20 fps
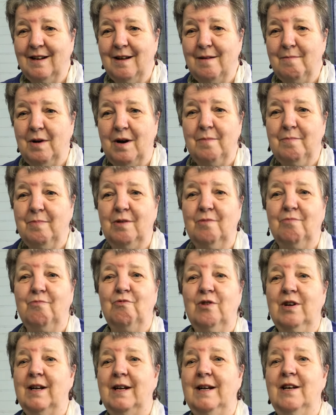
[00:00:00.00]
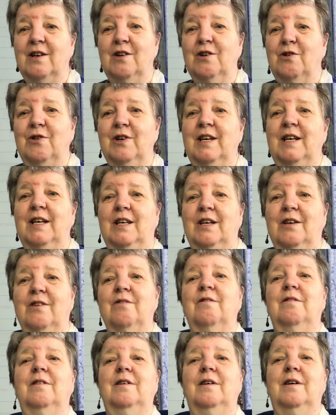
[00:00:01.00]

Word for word: They might be really annoying you.